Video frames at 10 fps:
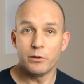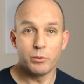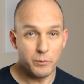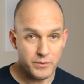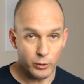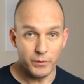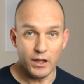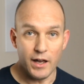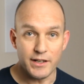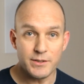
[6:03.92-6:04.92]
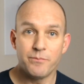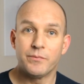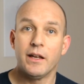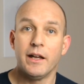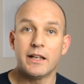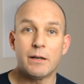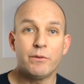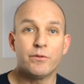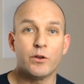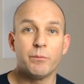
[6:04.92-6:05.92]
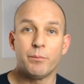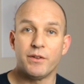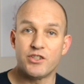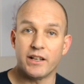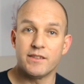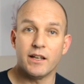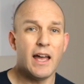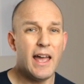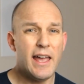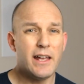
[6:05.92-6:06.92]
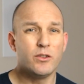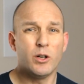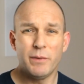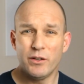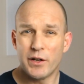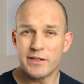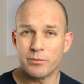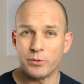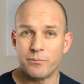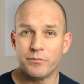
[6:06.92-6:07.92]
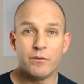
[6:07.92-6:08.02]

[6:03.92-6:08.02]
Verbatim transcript: it will absorb the light coming from the projector and not be noticeable.